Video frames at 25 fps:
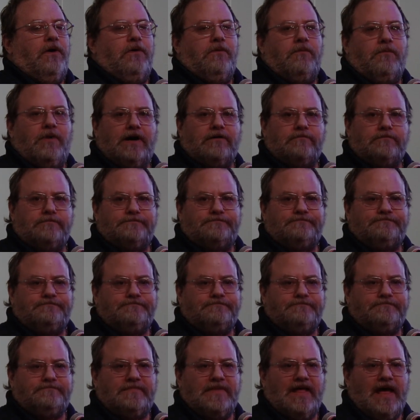Well,
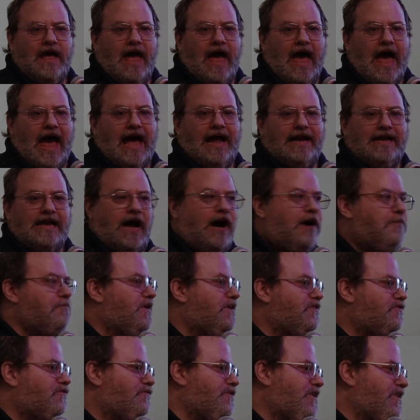I now
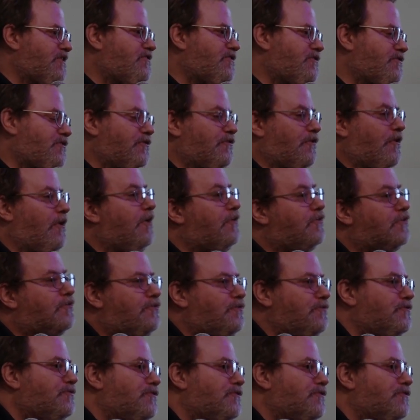must read you your Article